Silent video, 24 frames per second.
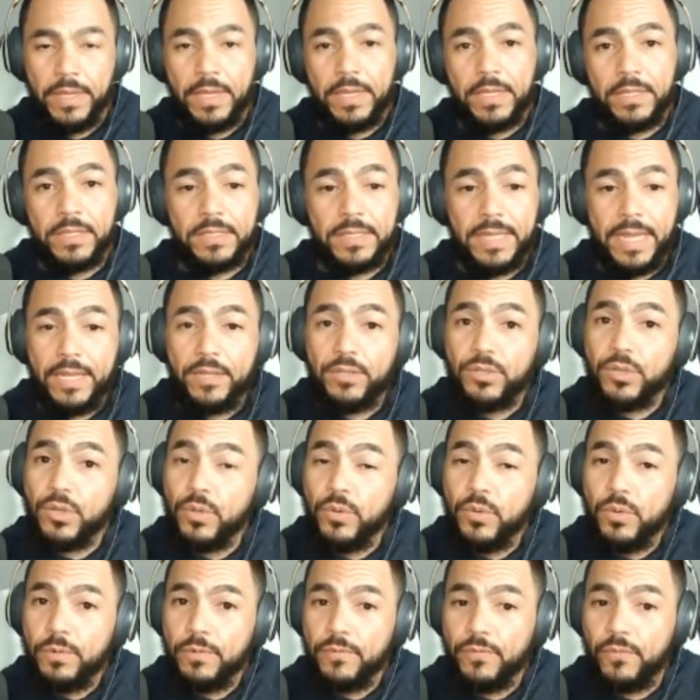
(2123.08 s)
Stay
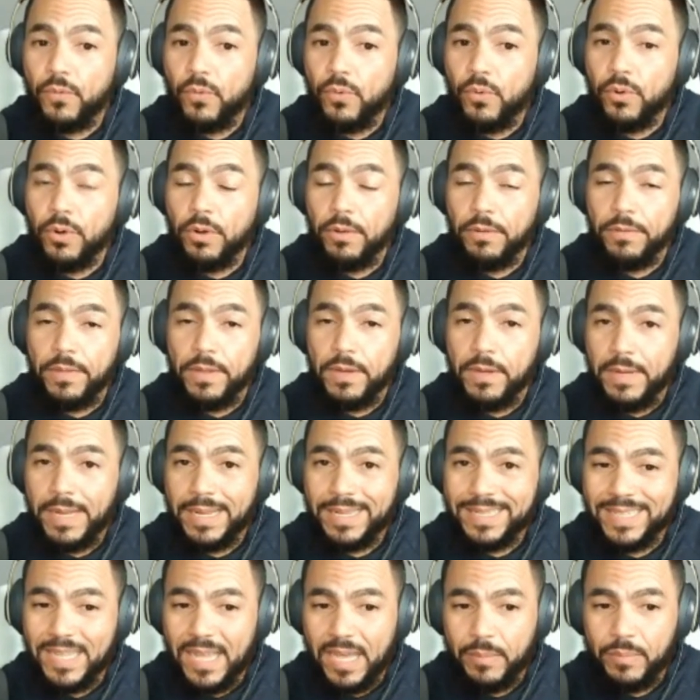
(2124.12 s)
tuned for the
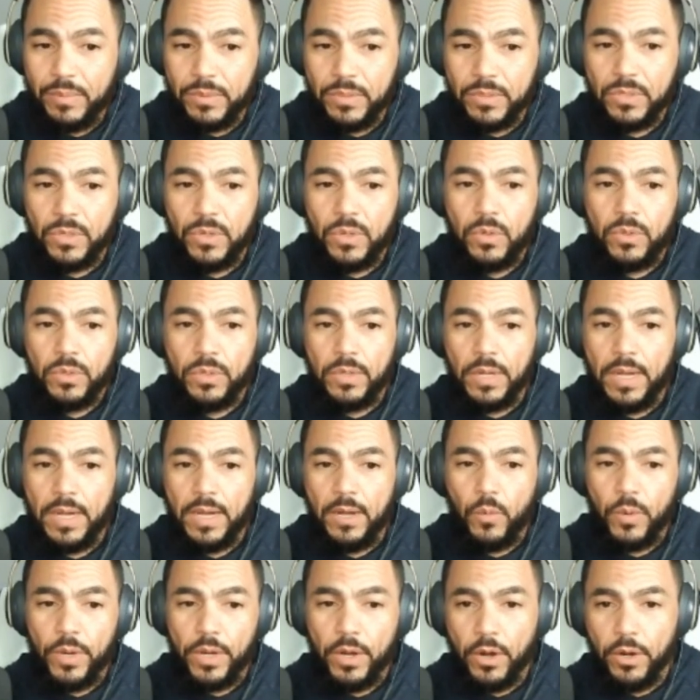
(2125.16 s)
next episode.
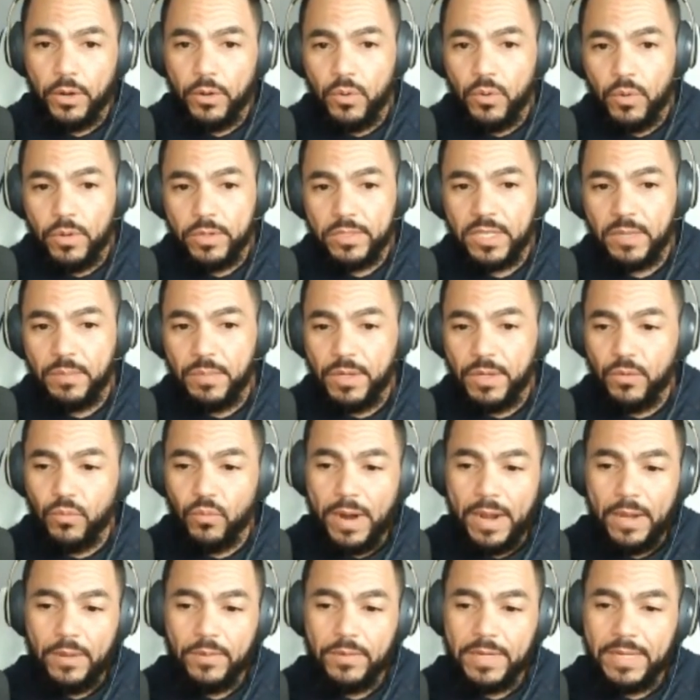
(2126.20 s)
We are going to be
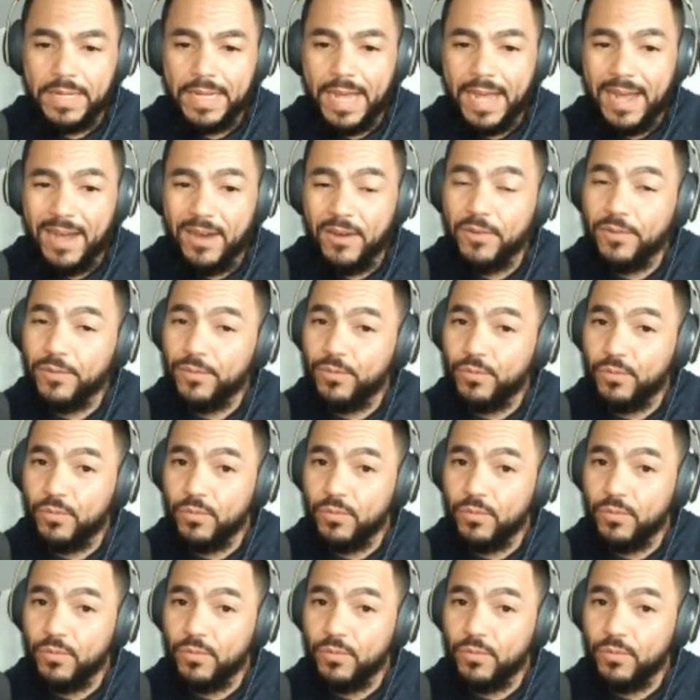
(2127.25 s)
rounding out.